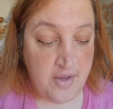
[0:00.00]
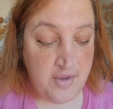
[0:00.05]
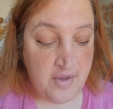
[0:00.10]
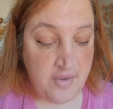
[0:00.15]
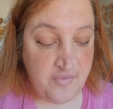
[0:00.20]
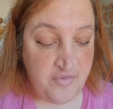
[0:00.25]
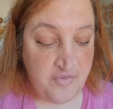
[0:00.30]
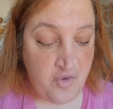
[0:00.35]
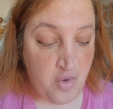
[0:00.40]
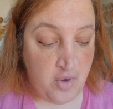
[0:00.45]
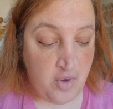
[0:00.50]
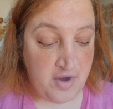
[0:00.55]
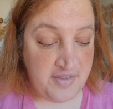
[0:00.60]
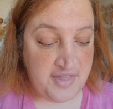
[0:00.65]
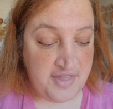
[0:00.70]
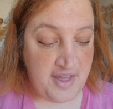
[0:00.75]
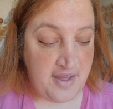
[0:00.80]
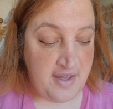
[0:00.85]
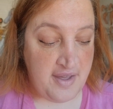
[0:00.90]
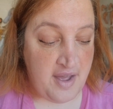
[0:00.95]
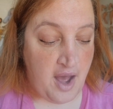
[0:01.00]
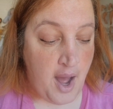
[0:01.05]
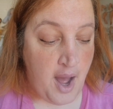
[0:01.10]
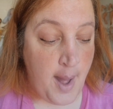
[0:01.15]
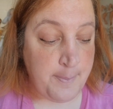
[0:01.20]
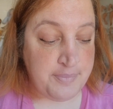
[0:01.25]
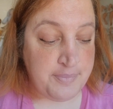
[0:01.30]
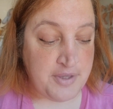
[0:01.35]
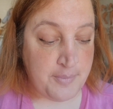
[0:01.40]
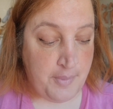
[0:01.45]
For the
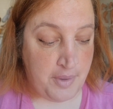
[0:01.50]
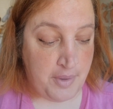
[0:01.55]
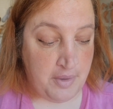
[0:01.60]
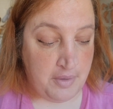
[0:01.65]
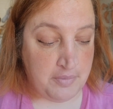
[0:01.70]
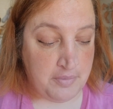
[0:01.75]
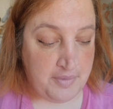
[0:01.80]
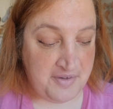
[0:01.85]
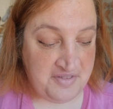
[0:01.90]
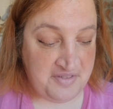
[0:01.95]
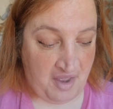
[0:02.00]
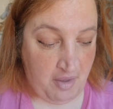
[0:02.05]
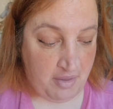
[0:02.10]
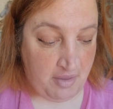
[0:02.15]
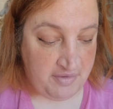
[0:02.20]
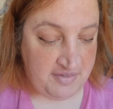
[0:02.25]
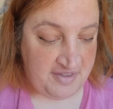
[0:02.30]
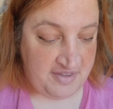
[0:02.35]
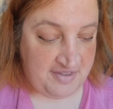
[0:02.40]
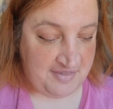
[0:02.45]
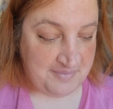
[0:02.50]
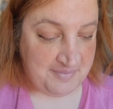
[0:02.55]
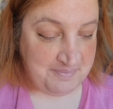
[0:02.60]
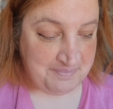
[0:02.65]
optimal results,